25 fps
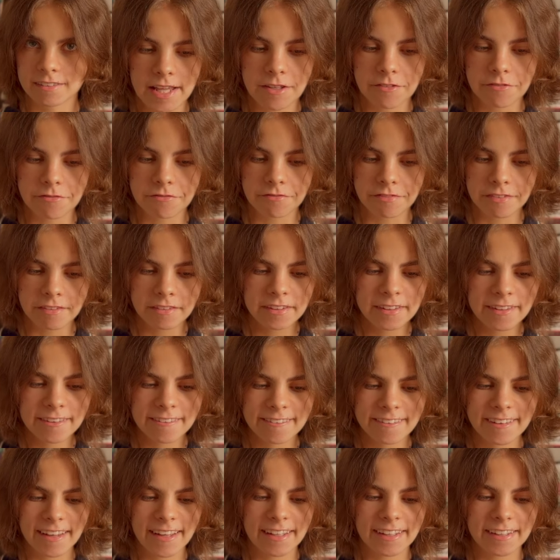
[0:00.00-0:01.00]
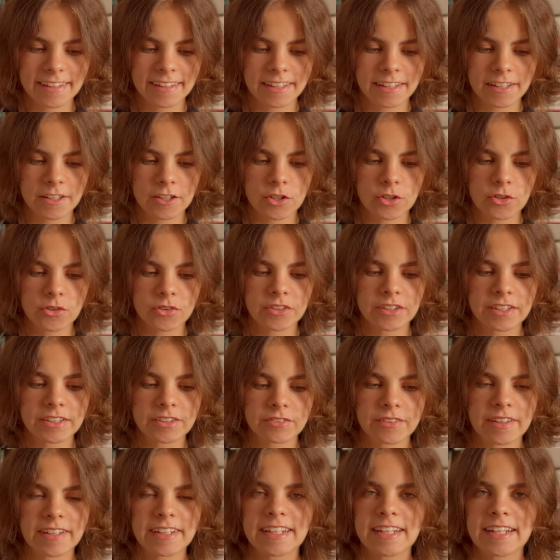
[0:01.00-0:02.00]
It feels like
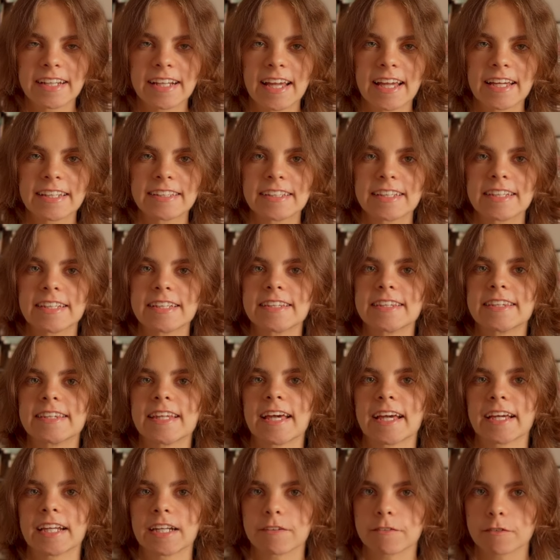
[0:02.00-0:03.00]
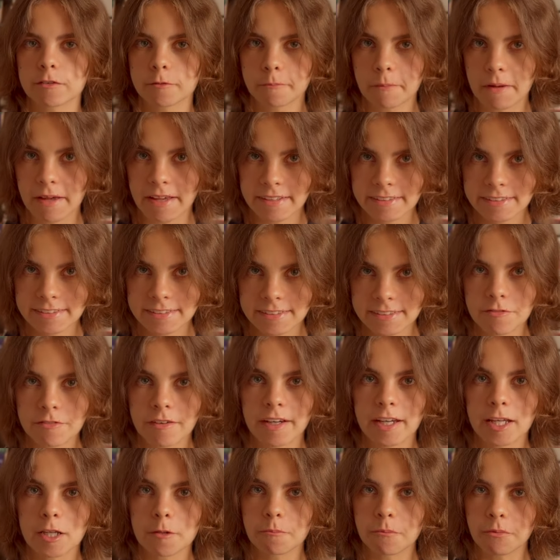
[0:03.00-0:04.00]
you're reading in the negative space, if
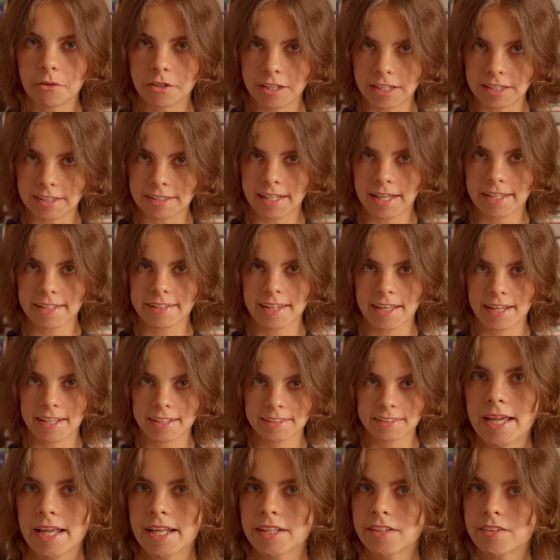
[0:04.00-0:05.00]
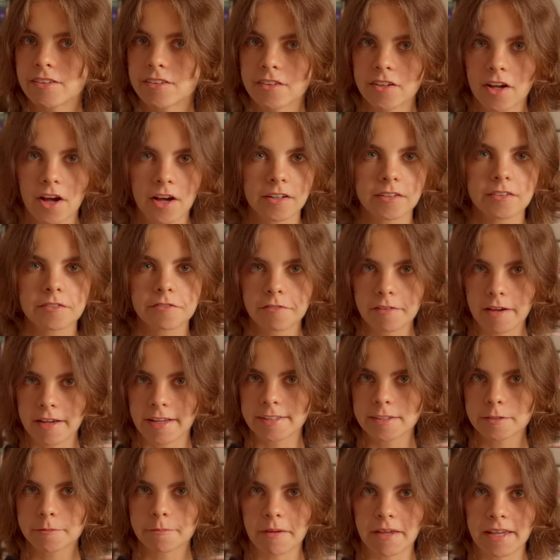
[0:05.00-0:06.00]
I can put it like that. It's not
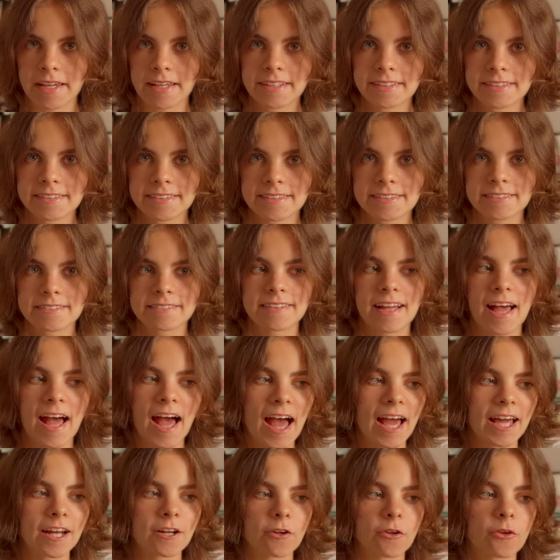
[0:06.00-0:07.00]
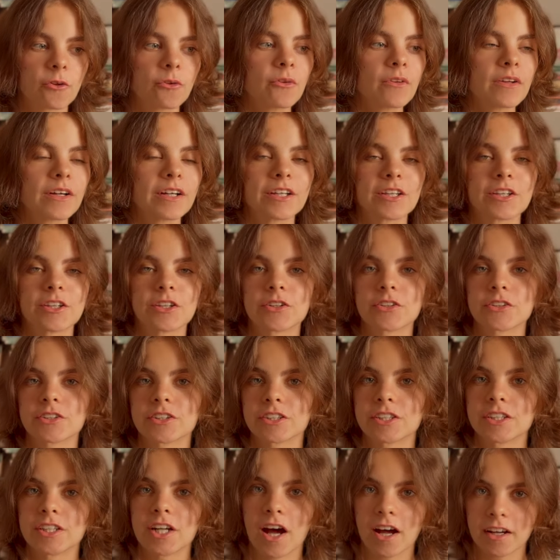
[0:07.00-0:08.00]
fast-paced at all.
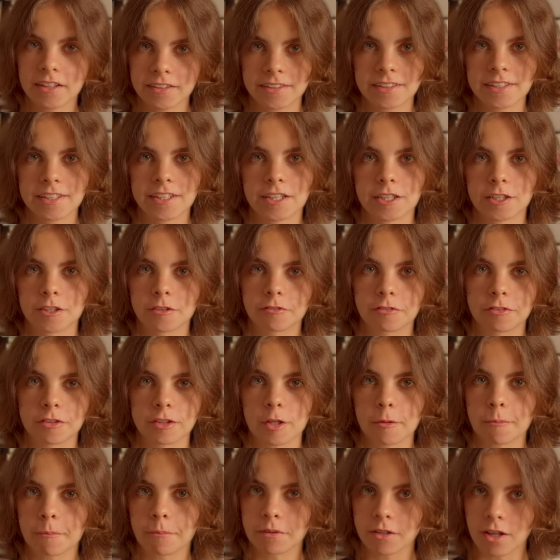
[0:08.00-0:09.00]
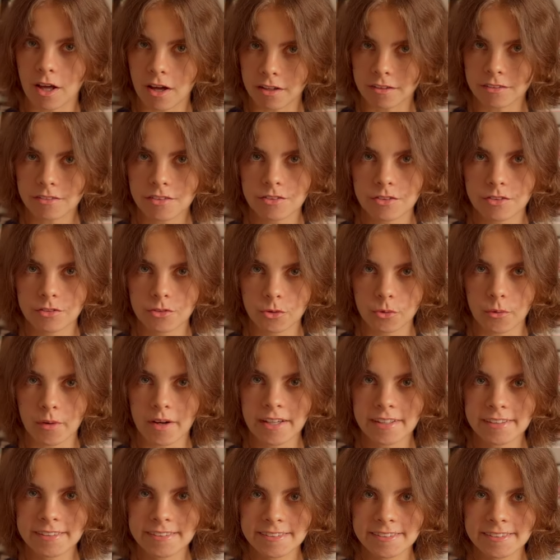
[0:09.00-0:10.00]
You're not here for the plot
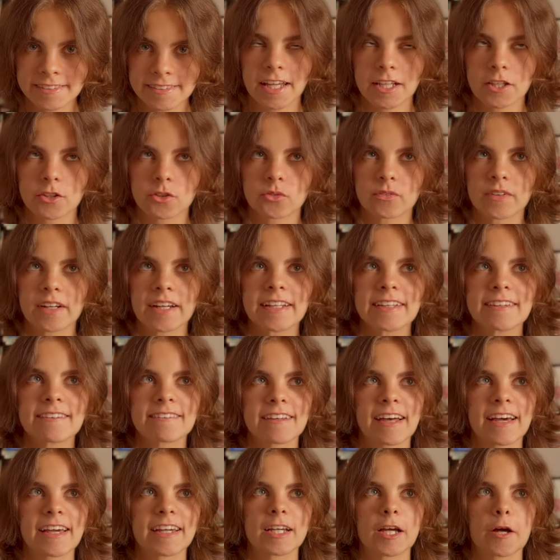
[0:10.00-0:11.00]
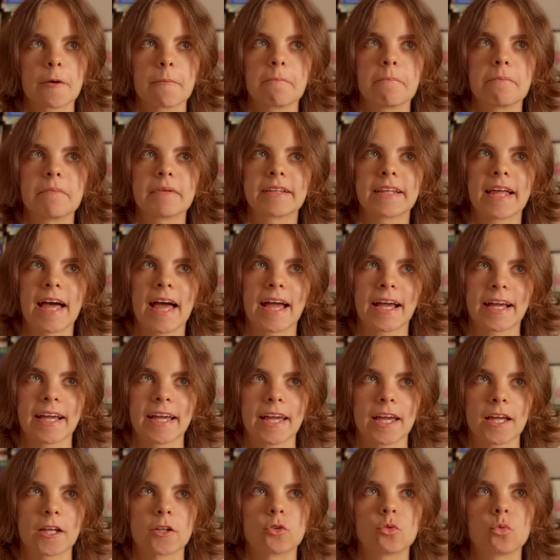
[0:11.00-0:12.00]
twists. It reads like a
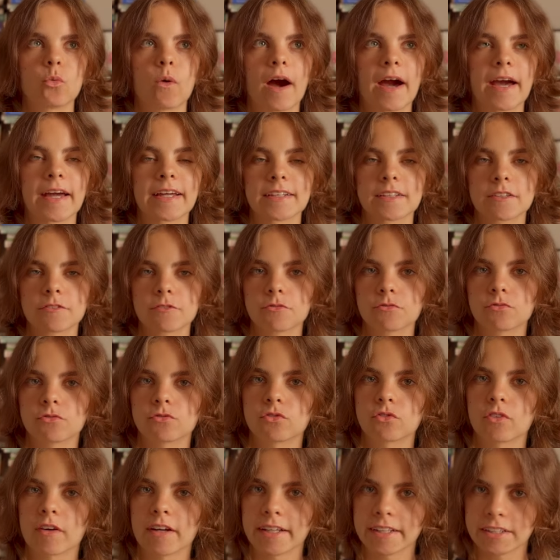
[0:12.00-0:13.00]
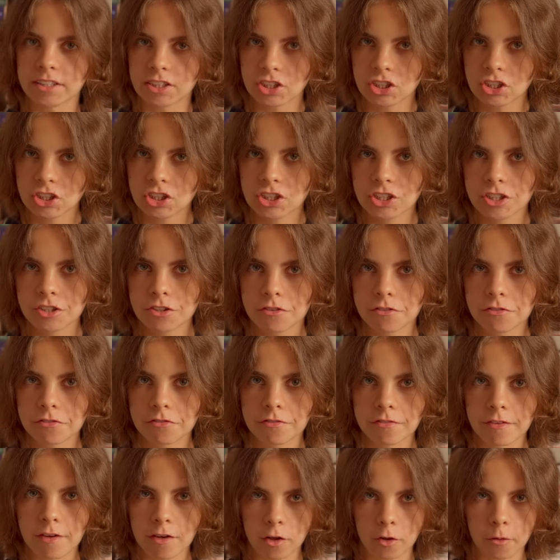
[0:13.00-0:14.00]
black and white French
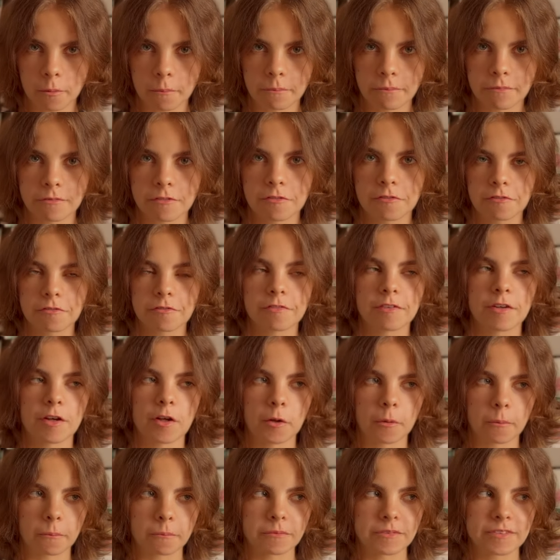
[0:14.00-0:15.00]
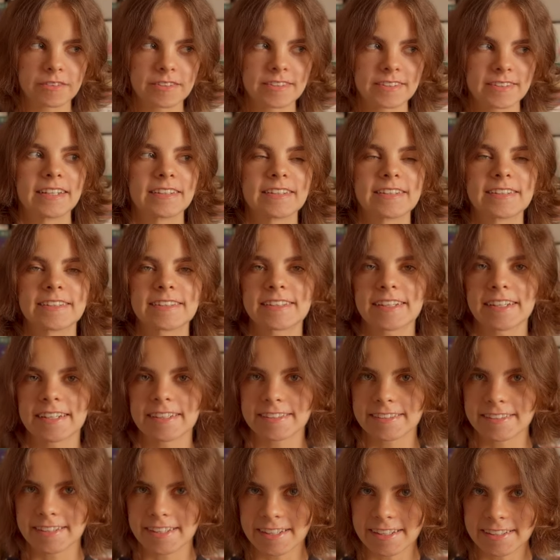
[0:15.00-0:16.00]
film filmed in the
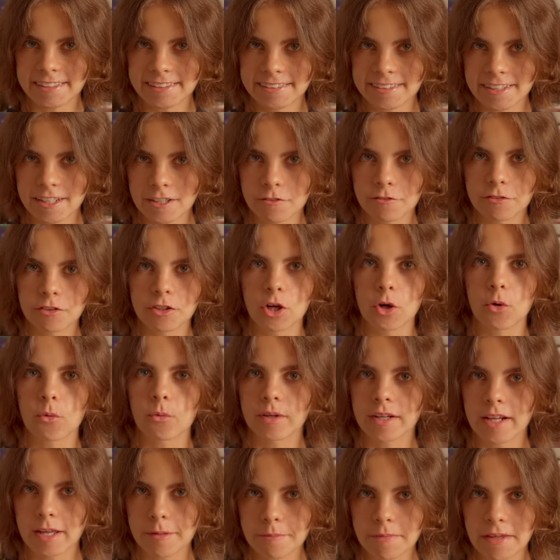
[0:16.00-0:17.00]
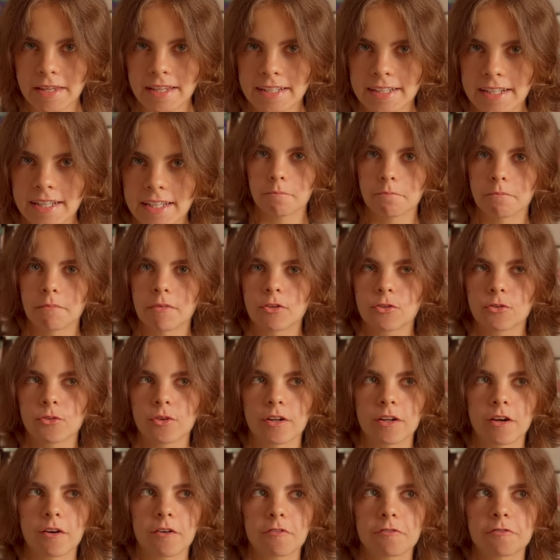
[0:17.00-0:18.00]
60s, if you know what I mean.
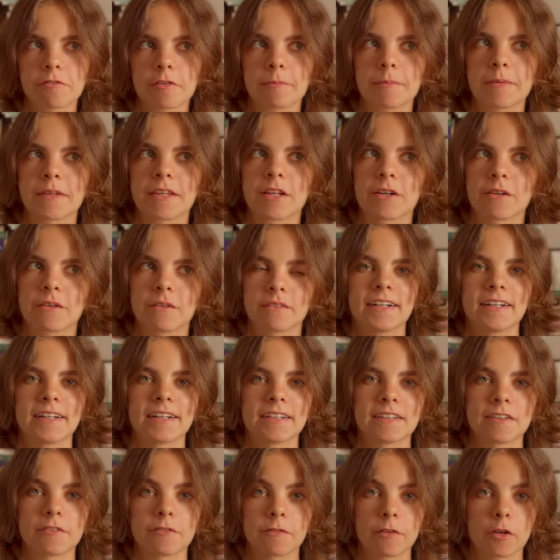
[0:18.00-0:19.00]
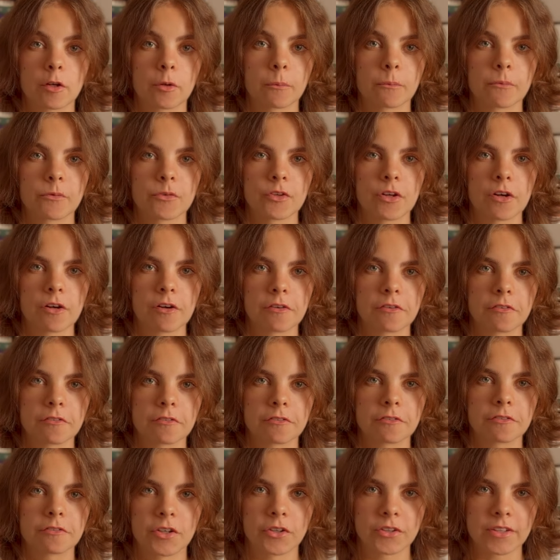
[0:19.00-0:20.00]
Masculin, féminin, the films
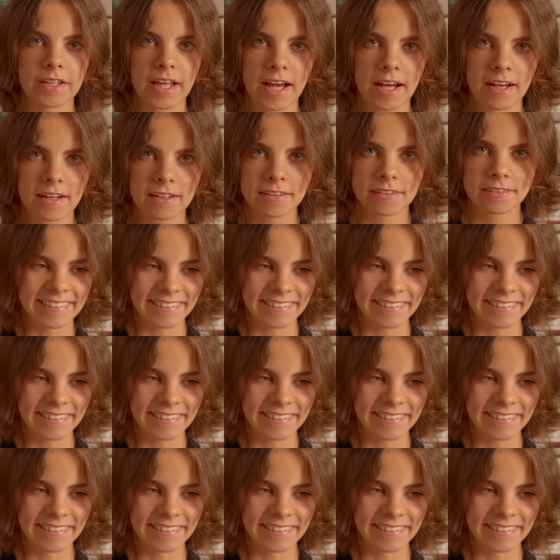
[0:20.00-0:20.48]
of Godard.